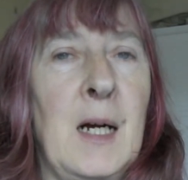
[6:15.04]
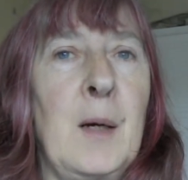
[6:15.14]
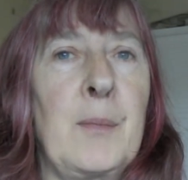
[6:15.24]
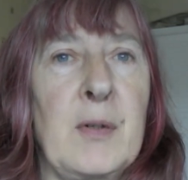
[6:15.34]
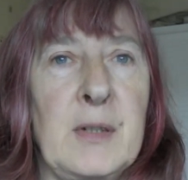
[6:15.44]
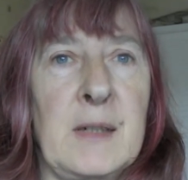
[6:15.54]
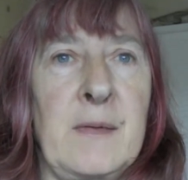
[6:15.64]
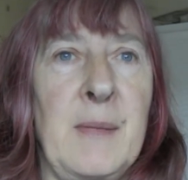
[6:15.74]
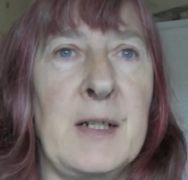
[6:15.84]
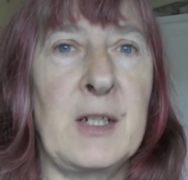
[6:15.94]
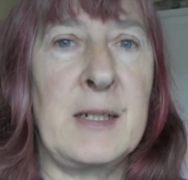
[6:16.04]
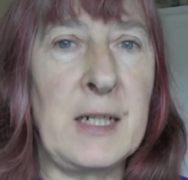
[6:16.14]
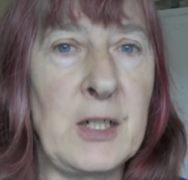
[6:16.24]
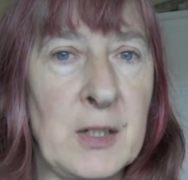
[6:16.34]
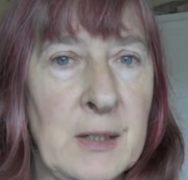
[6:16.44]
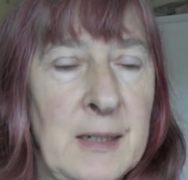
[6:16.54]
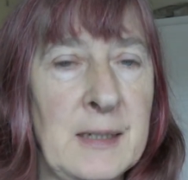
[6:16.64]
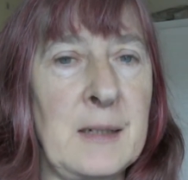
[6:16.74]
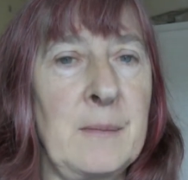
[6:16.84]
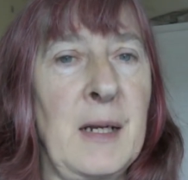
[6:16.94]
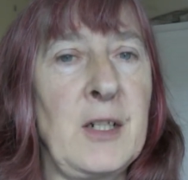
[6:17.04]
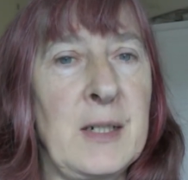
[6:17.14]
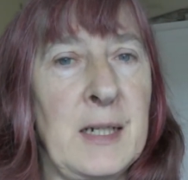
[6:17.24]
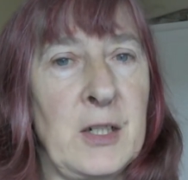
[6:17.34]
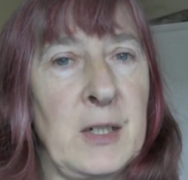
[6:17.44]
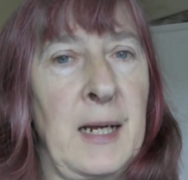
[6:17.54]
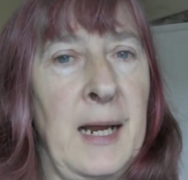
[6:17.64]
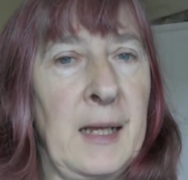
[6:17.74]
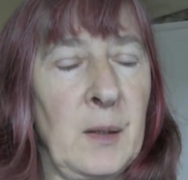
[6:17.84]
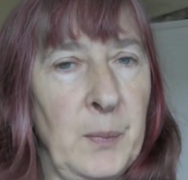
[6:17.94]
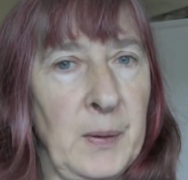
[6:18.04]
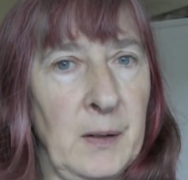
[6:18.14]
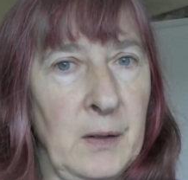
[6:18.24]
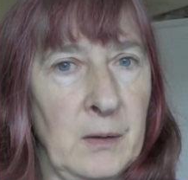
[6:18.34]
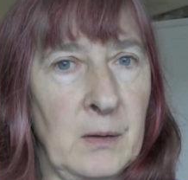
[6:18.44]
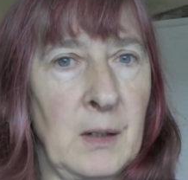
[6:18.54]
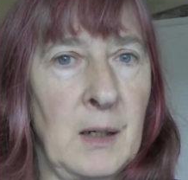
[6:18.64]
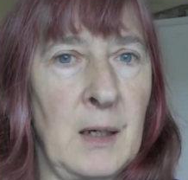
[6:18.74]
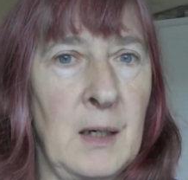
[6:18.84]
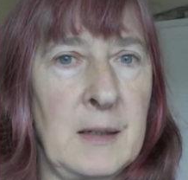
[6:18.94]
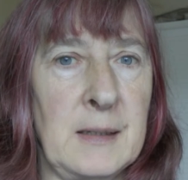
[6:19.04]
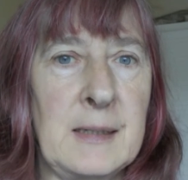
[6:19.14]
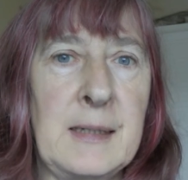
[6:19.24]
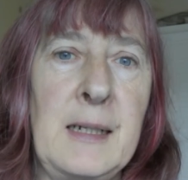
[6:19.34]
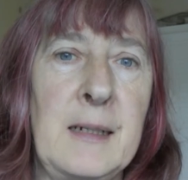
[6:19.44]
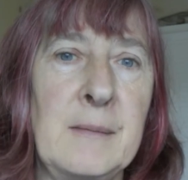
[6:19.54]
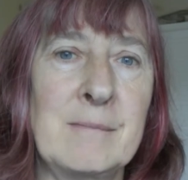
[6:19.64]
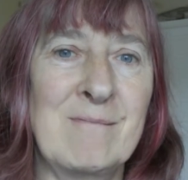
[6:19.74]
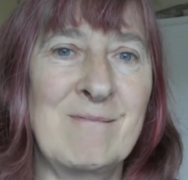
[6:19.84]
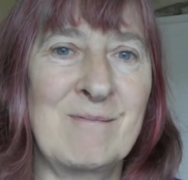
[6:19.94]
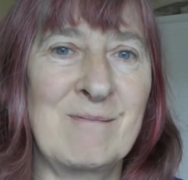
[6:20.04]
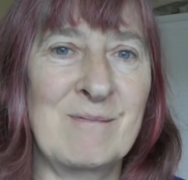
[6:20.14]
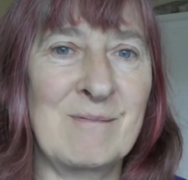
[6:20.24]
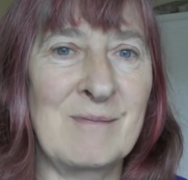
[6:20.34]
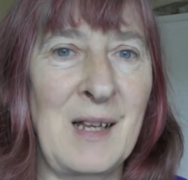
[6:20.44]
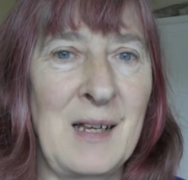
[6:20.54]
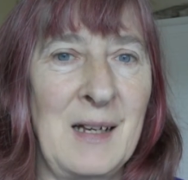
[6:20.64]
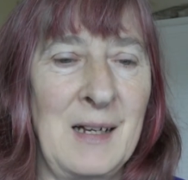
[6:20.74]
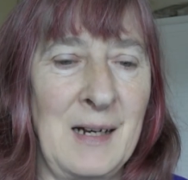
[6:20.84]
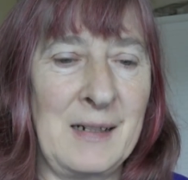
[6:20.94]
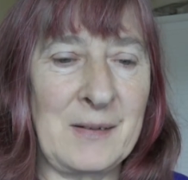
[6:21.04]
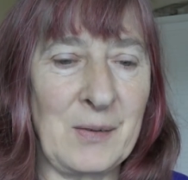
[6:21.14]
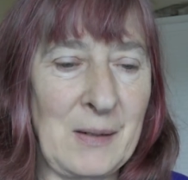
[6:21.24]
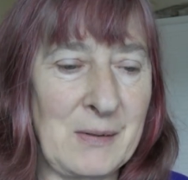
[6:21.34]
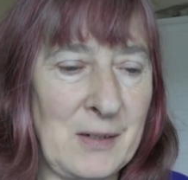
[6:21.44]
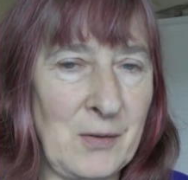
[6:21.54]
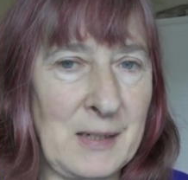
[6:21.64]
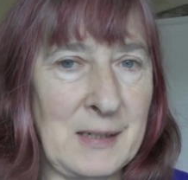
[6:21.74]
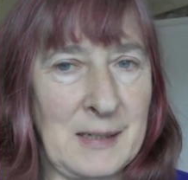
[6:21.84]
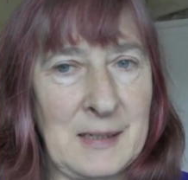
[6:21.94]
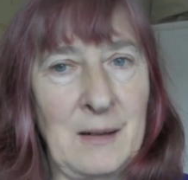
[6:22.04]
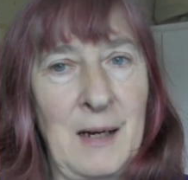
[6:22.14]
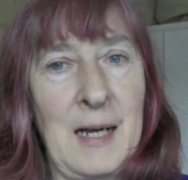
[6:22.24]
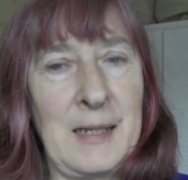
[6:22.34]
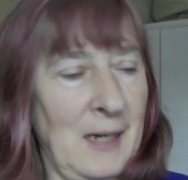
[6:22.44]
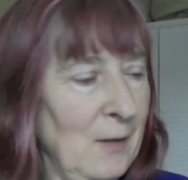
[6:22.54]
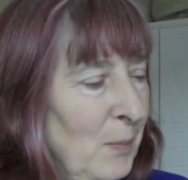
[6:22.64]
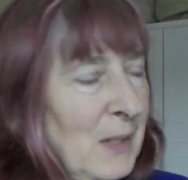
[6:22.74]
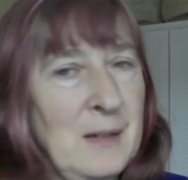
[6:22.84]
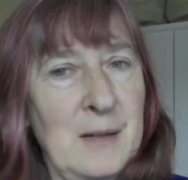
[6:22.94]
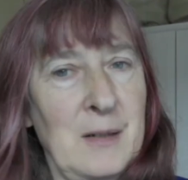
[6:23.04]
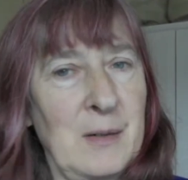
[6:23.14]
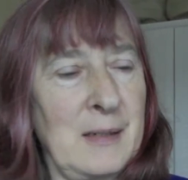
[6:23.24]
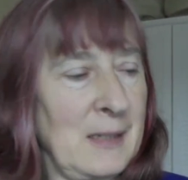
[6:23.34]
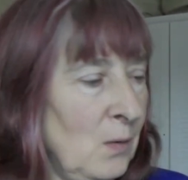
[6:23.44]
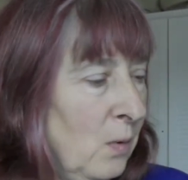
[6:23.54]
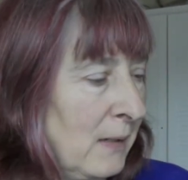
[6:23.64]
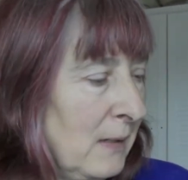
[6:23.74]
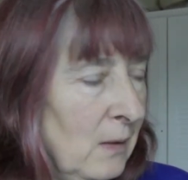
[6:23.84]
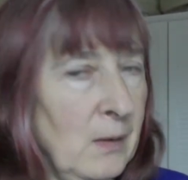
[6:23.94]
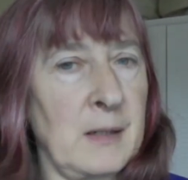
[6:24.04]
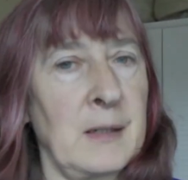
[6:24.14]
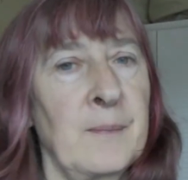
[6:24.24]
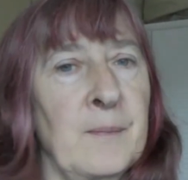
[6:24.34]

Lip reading: a product of imagination, it's imagination helping you to see. And I thought that was interesting. So I've been doing this quite a lot,